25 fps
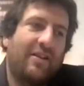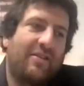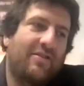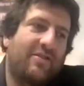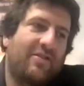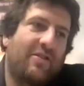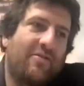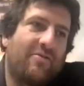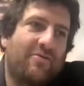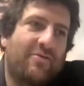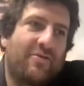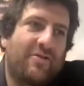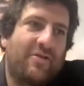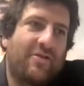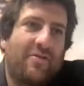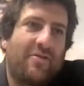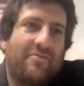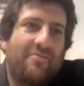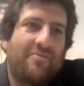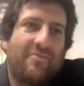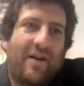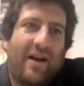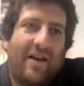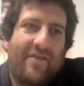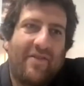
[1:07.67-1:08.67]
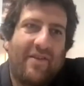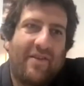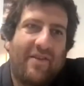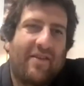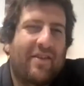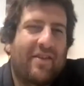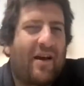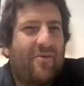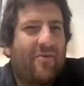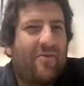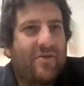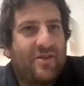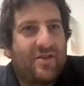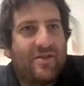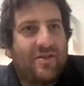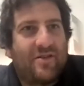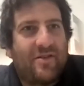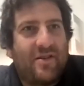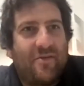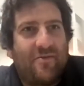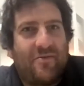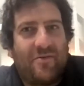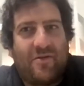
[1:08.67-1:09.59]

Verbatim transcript: So so I think that was the,